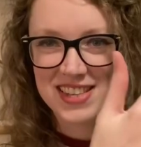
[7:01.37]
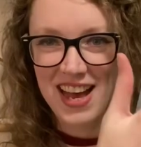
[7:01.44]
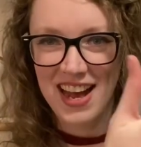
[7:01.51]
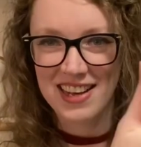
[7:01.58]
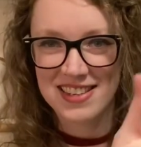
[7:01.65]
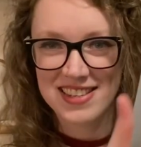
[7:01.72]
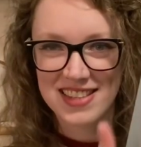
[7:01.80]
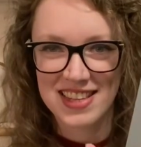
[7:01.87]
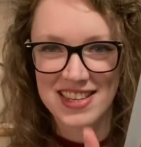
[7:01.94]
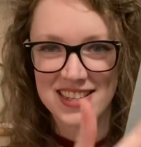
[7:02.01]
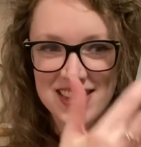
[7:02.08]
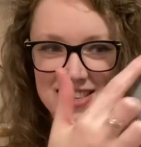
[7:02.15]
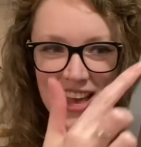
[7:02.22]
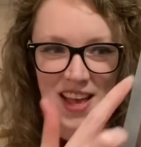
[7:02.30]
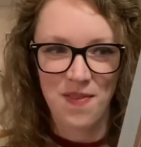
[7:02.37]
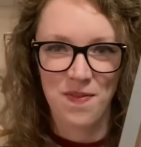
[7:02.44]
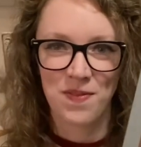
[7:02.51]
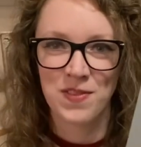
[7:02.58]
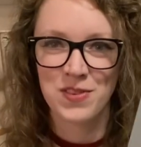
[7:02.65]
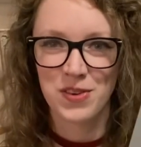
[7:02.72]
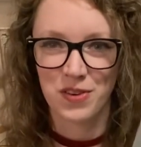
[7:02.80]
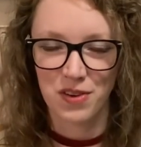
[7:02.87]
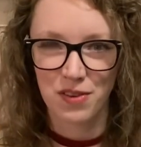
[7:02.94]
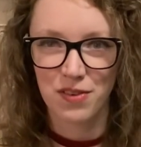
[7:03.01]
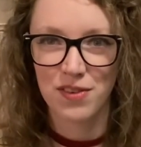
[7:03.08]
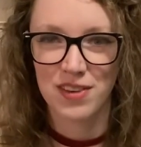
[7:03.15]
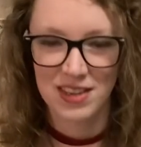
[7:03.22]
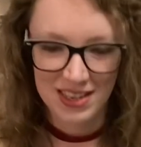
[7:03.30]
has the same sort
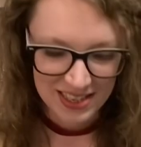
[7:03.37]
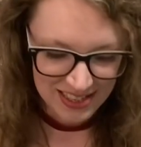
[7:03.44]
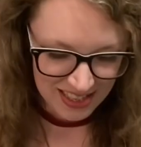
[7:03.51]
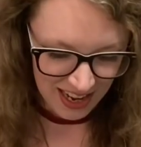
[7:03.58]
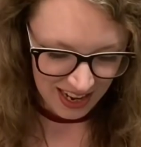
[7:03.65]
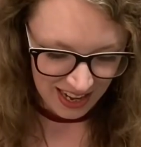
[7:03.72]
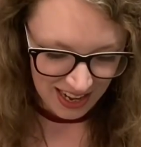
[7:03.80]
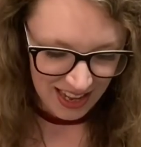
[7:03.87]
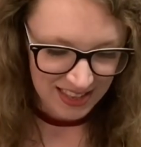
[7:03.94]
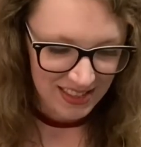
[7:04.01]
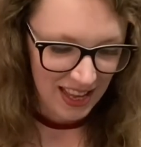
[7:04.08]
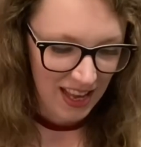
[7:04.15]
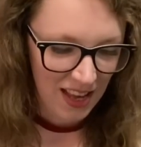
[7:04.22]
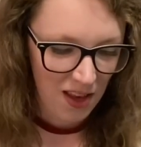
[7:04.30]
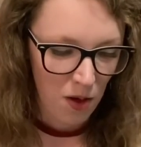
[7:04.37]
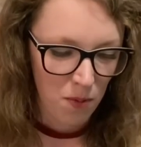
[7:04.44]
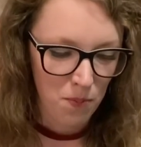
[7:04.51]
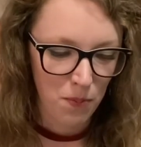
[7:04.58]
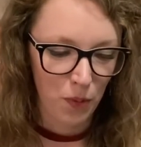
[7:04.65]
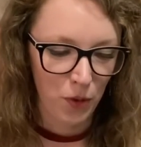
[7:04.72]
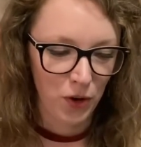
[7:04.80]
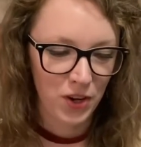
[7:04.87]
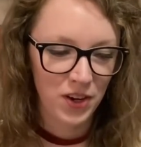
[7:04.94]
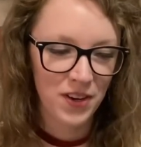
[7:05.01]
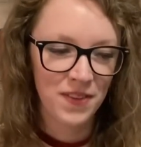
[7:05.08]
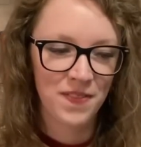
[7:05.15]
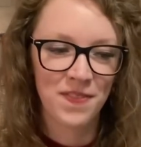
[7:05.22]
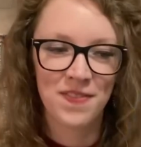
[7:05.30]
of design as like a border
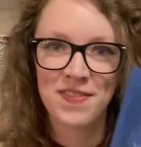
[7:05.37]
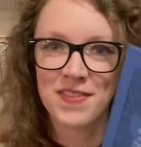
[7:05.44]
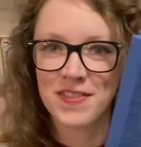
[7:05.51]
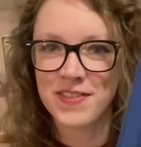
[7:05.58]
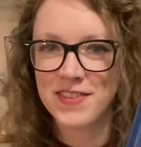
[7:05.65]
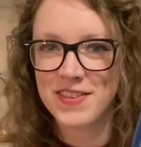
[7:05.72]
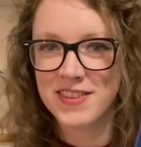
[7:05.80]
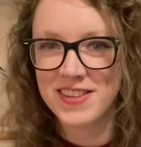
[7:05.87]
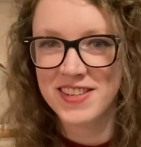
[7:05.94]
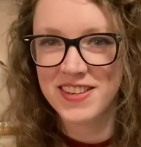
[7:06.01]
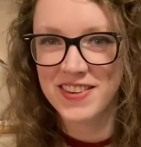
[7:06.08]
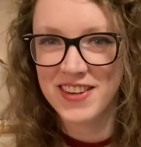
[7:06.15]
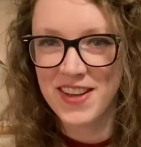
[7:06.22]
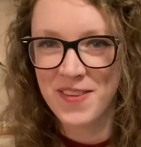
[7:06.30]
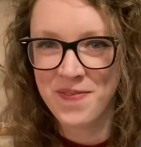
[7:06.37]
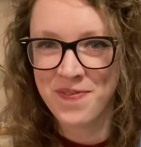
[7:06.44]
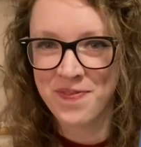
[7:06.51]
to it.